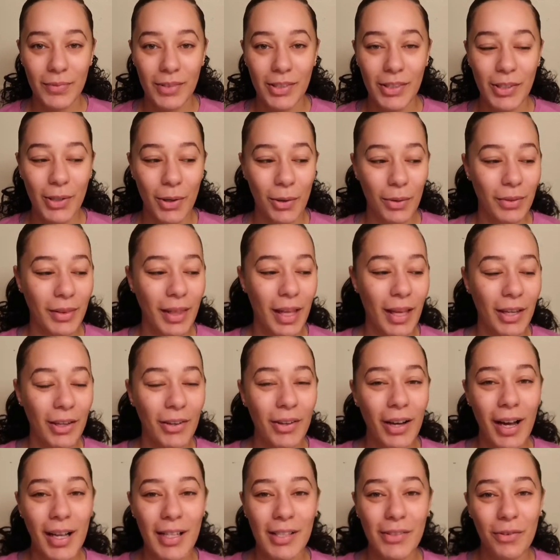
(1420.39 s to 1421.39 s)
So thank
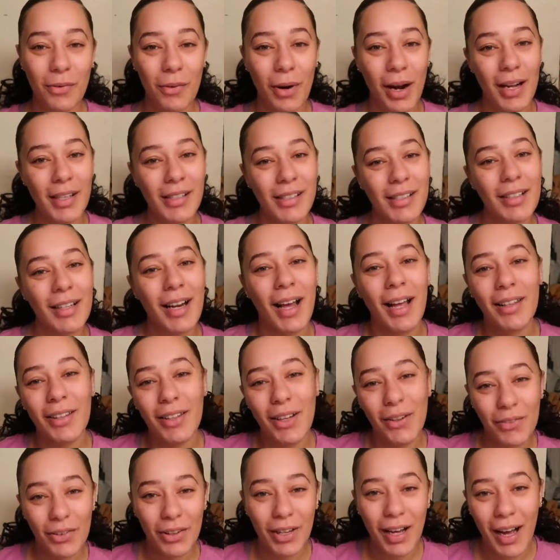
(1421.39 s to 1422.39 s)
you guys for watching. I
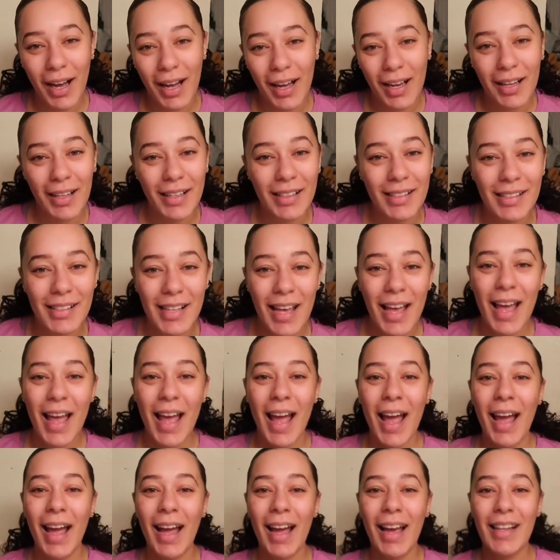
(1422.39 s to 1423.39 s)
love you guys,
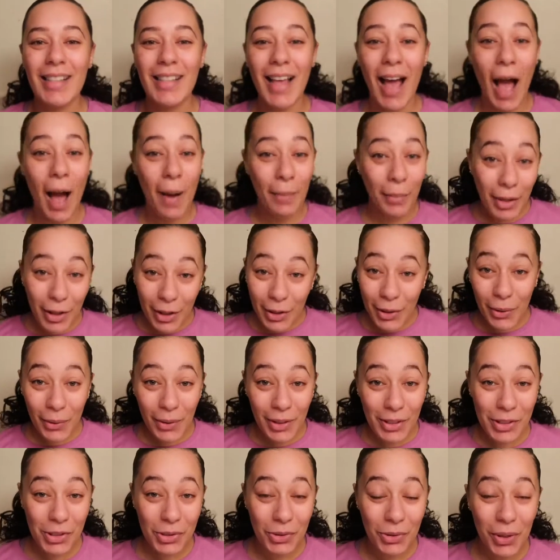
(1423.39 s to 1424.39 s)
and I'm gonna go
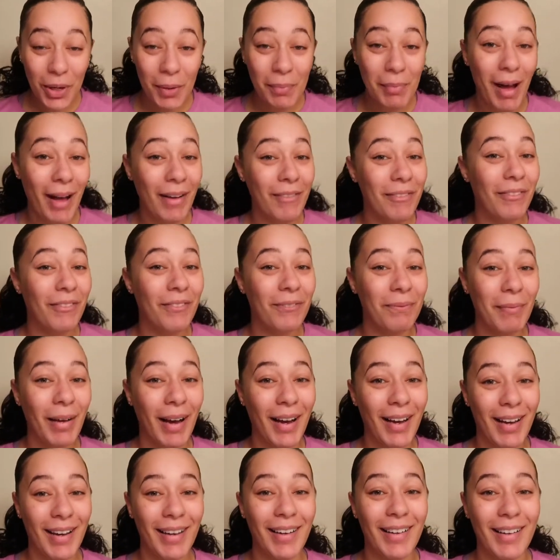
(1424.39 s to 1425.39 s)
enjoy my
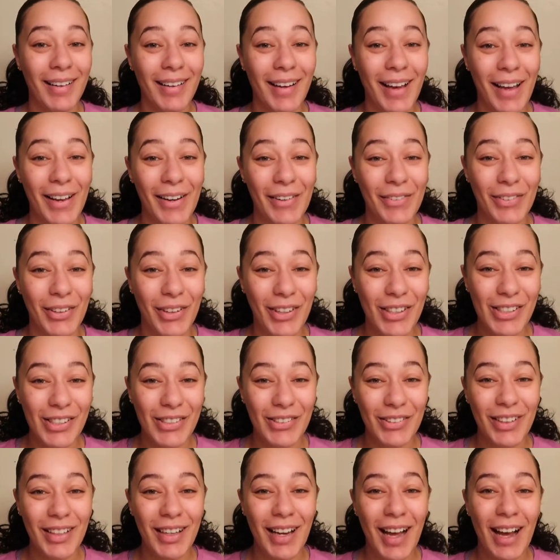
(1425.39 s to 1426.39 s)
my uh,
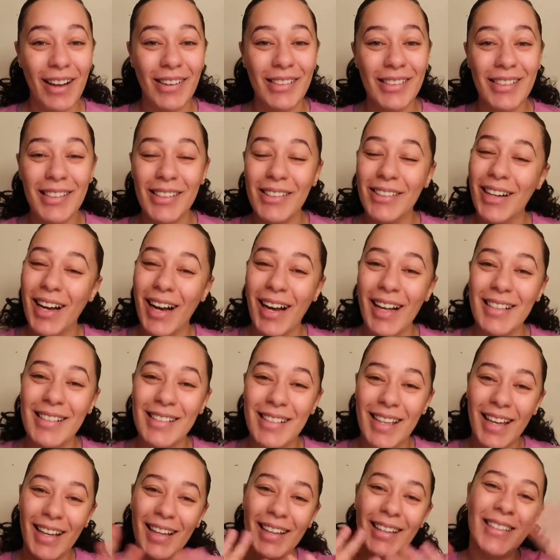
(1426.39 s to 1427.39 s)
anniversary. I'll see you guys
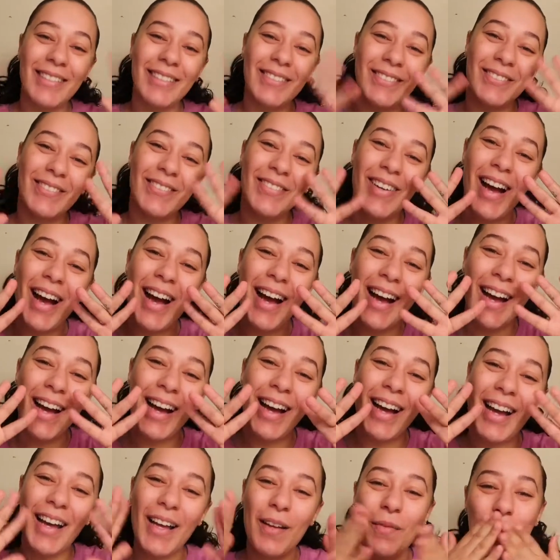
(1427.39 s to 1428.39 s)
later.
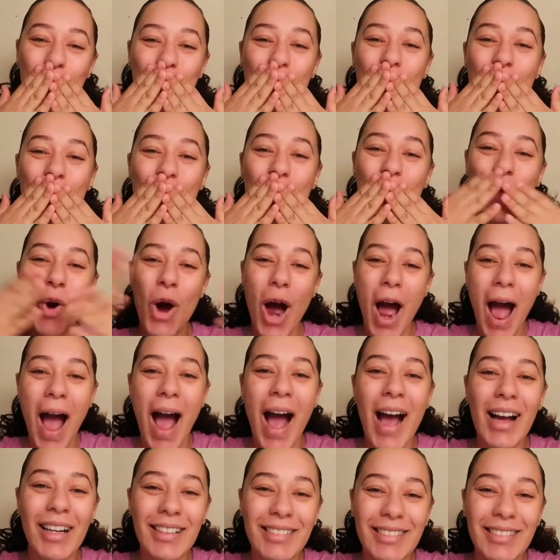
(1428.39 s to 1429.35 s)
Bye. Mwah.